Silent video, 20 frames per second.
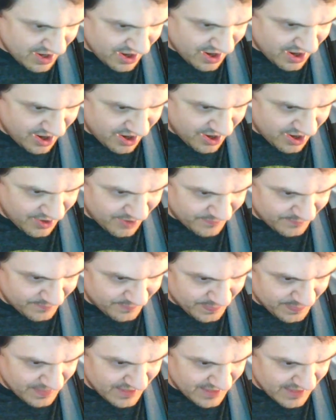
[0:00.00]

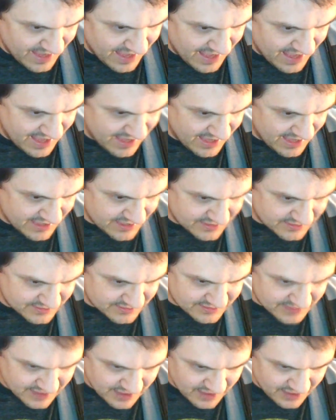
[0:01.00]
And
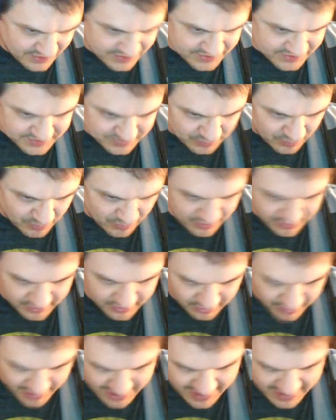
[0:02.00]
this is one of the
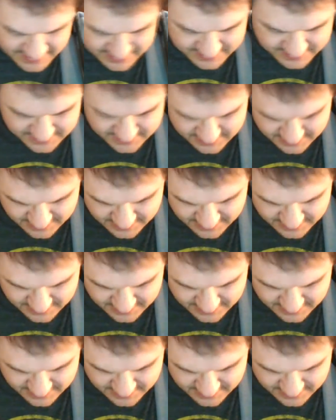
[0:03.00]
last